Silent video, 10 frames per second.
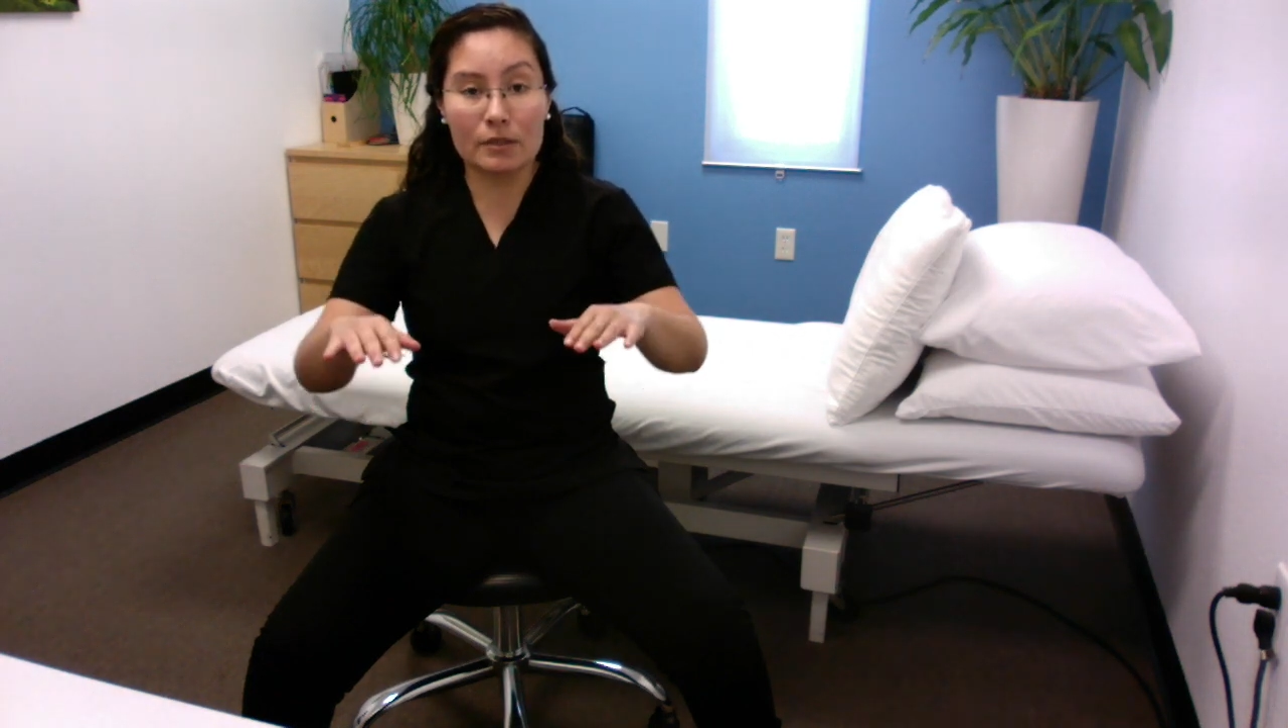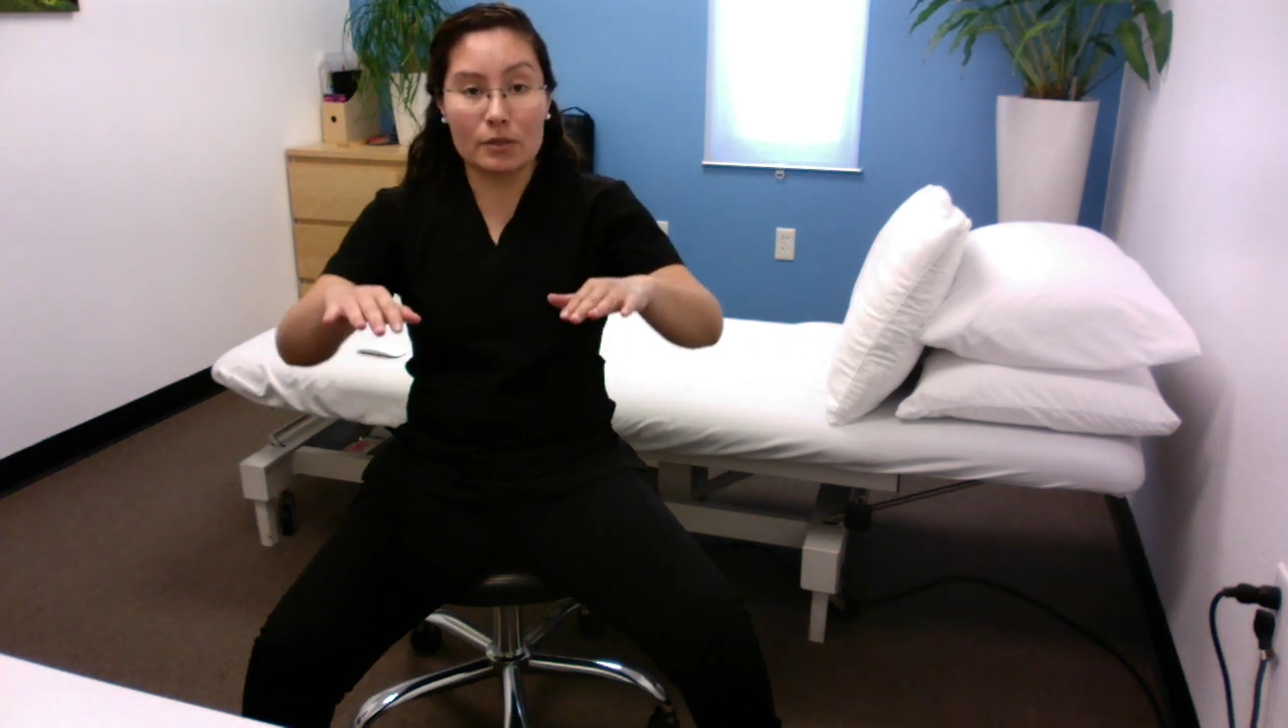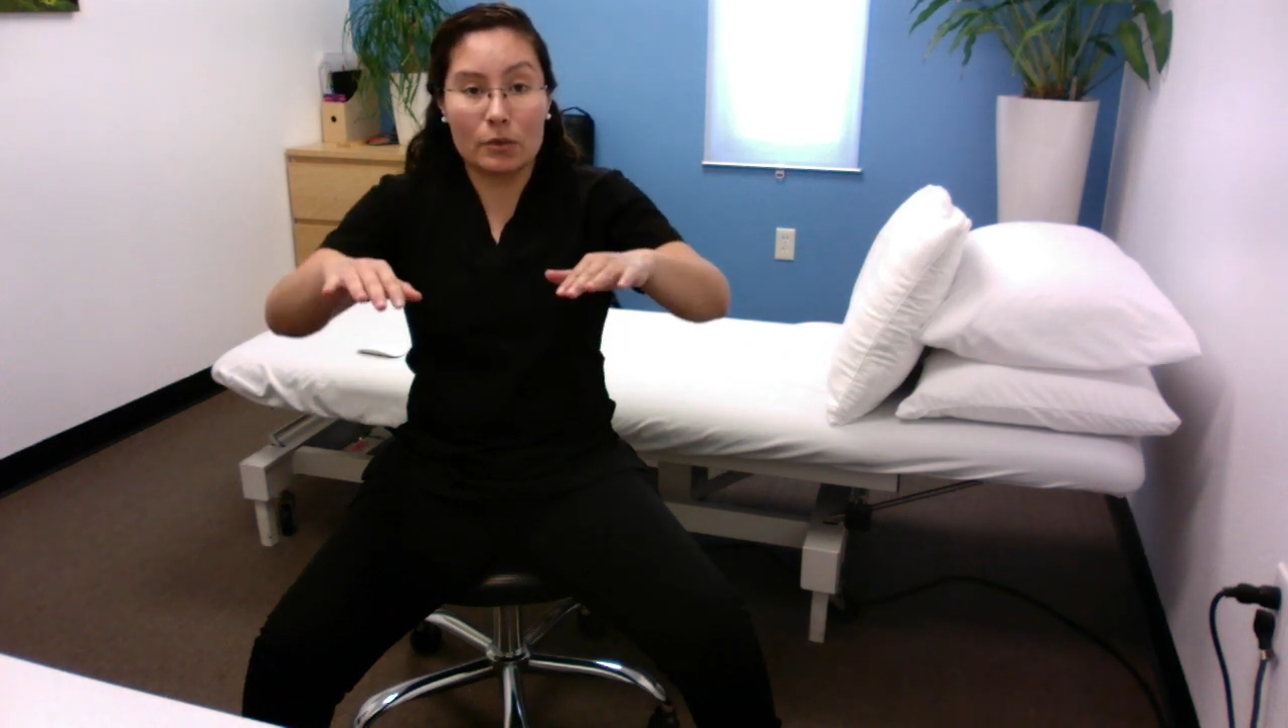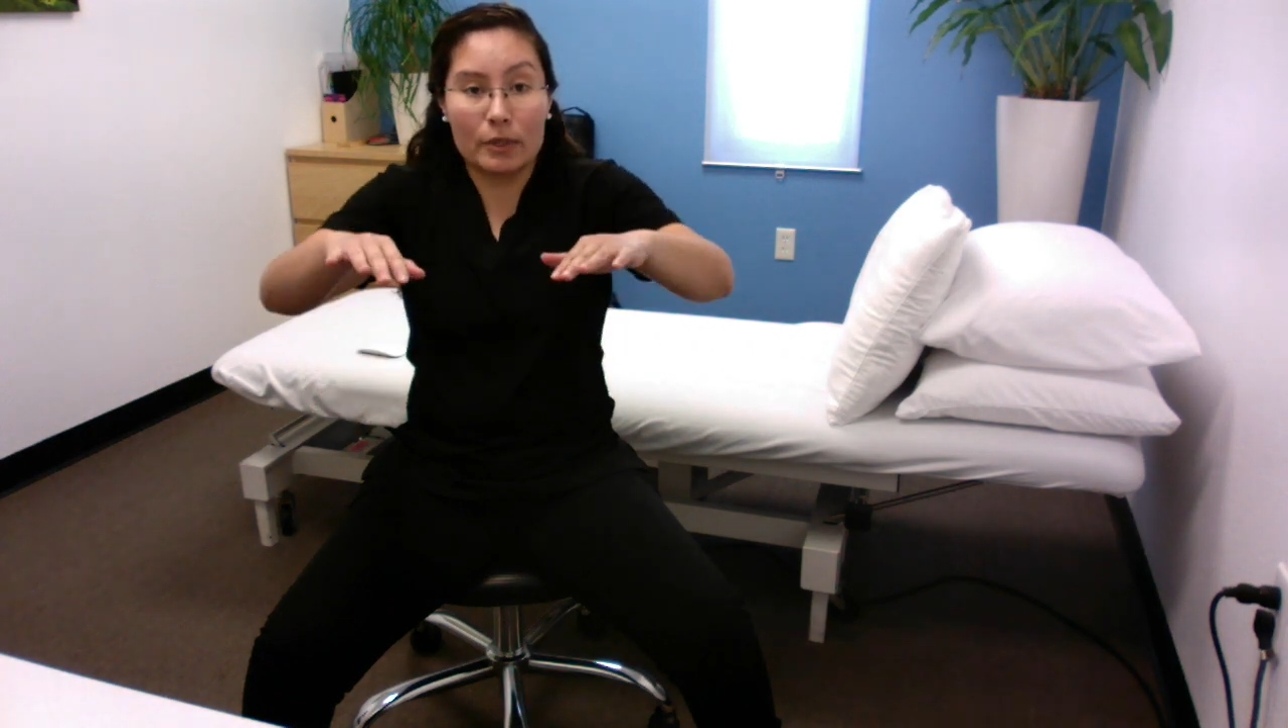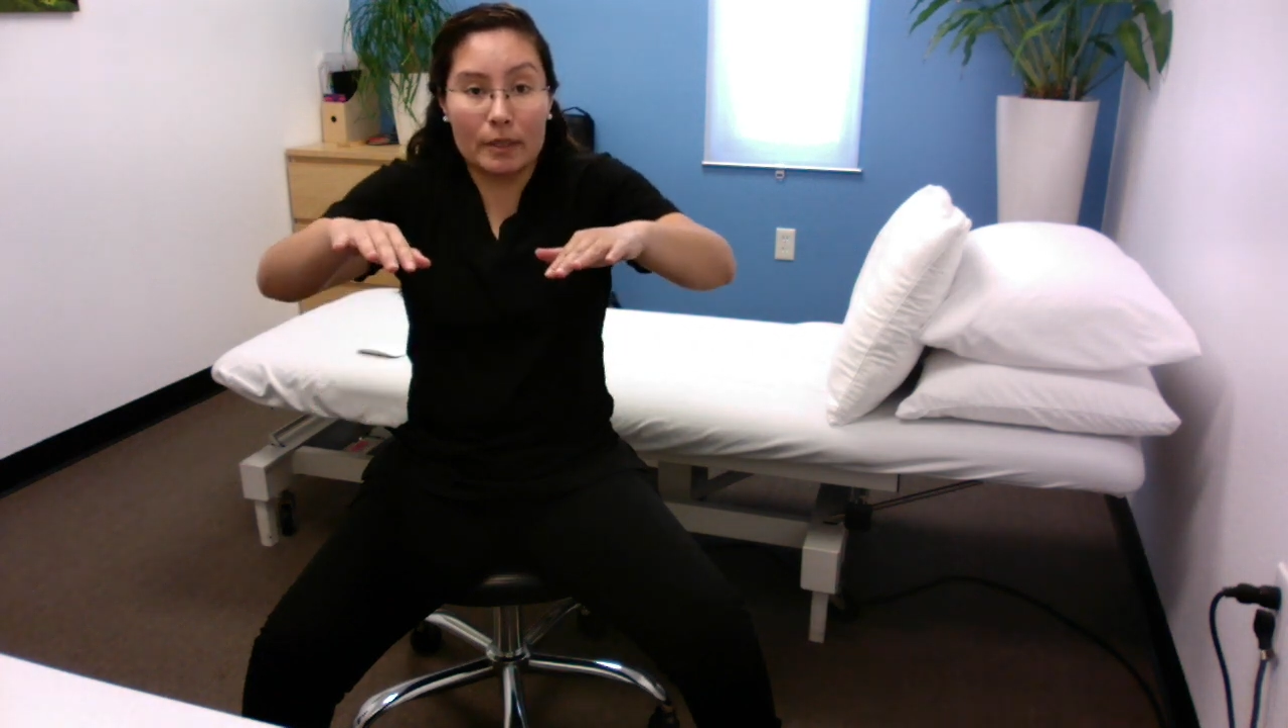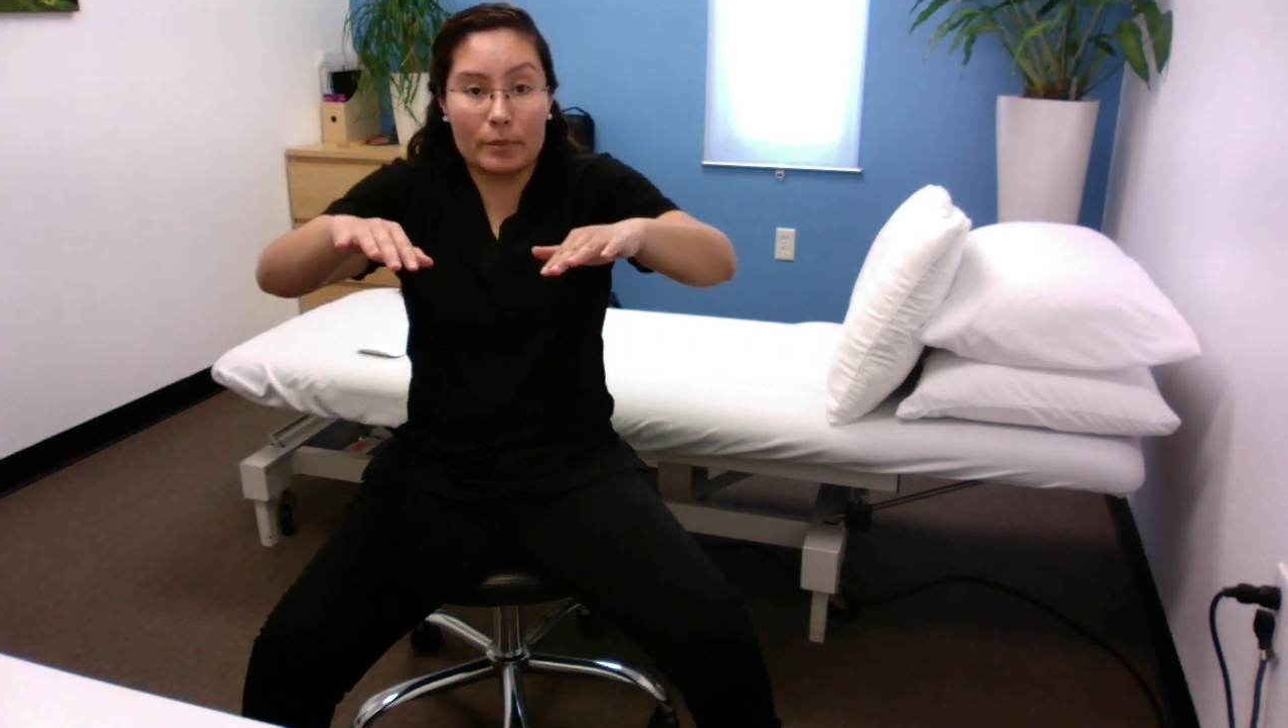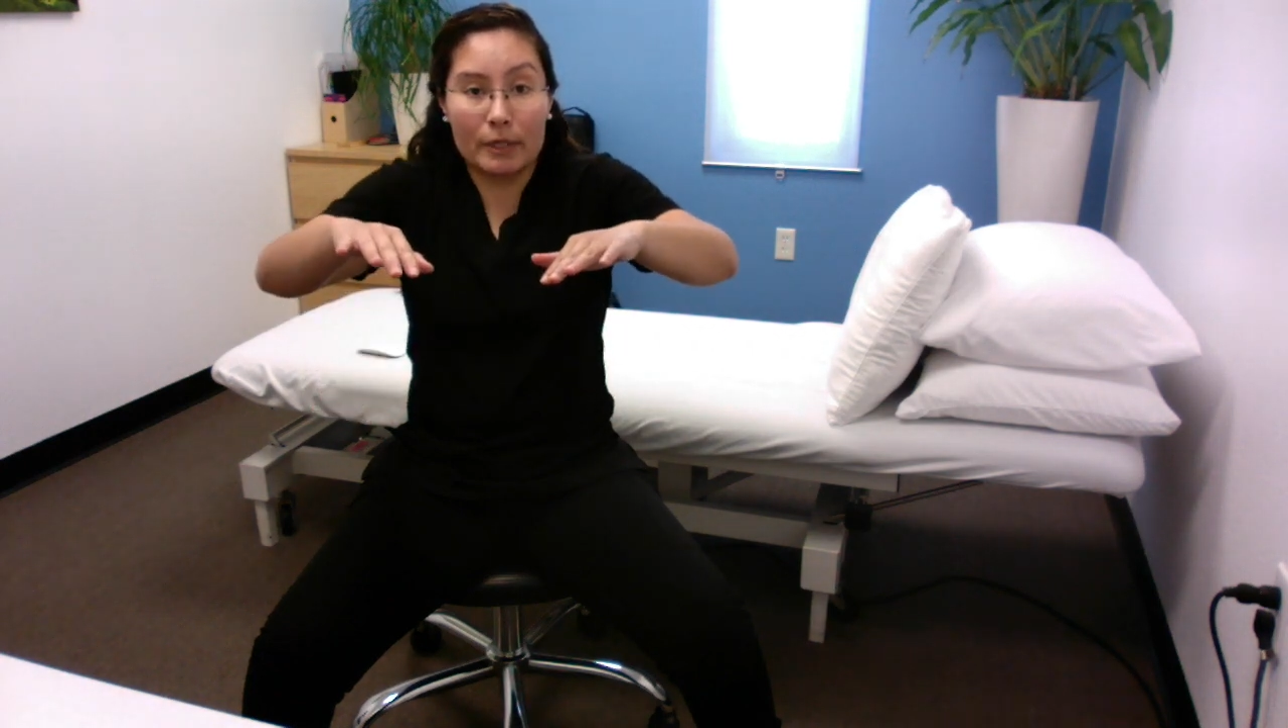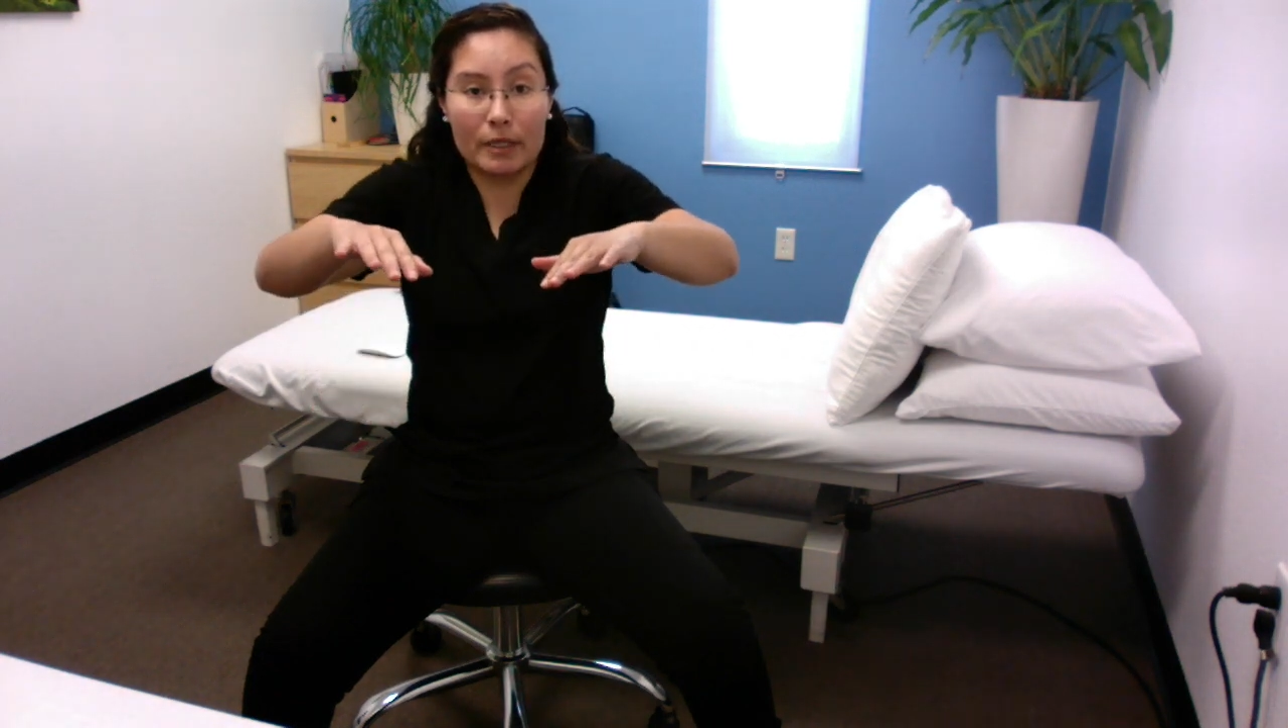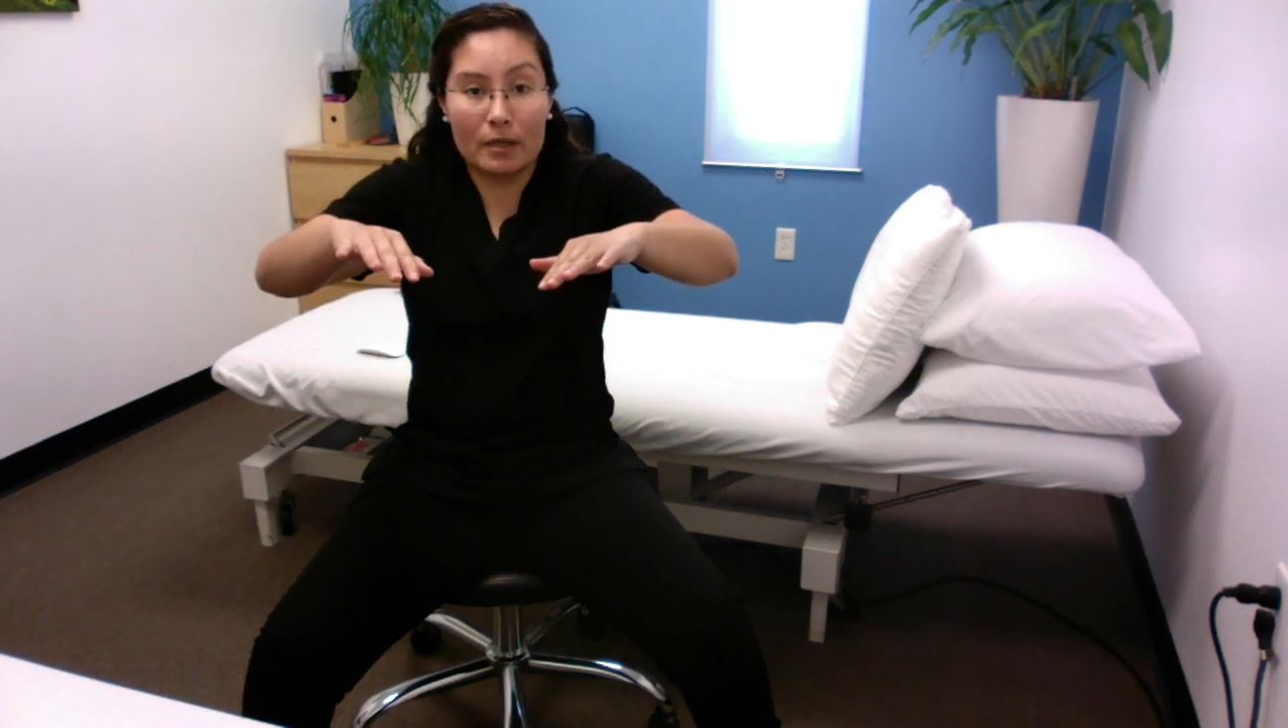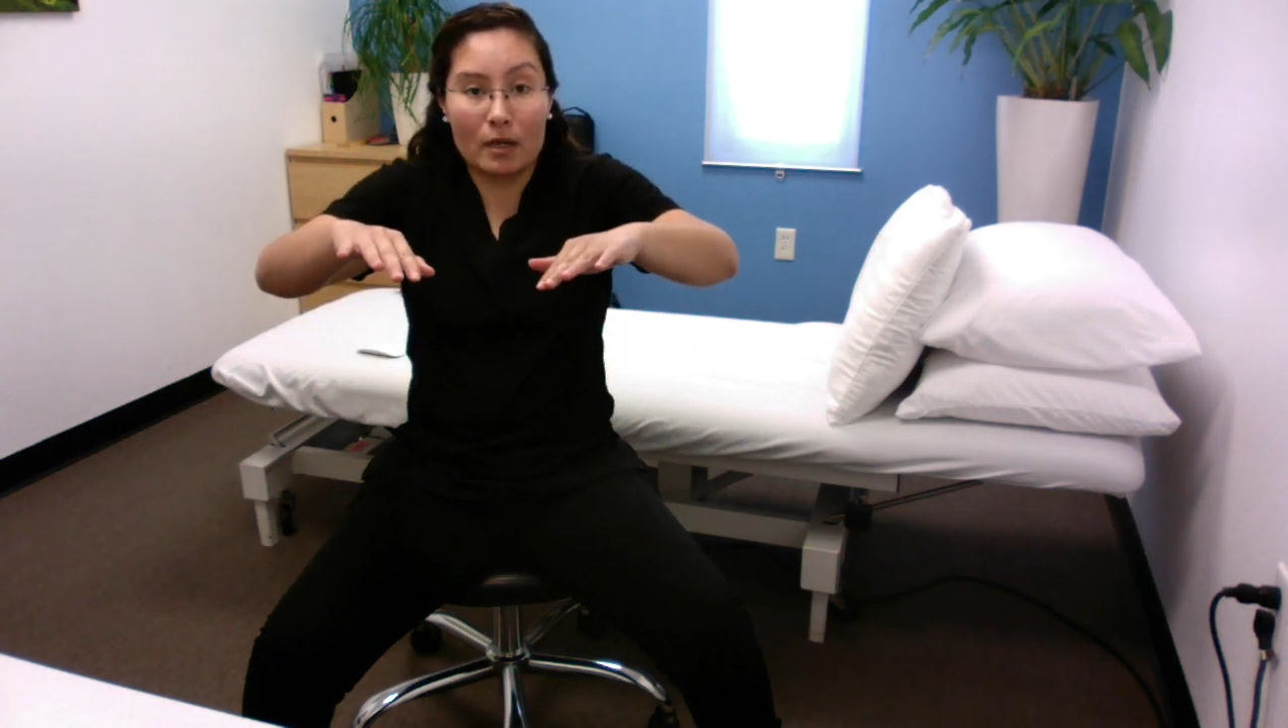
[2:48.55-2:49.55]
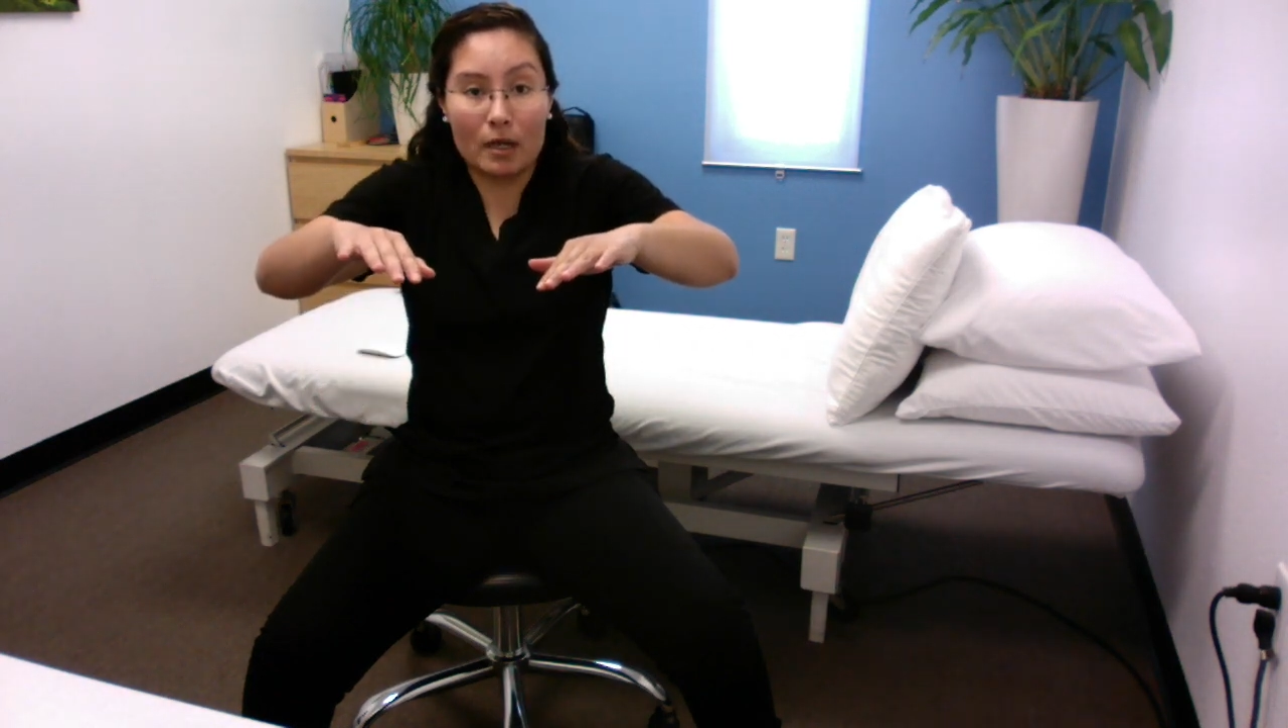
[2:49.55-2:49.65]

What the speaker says: You don't want to be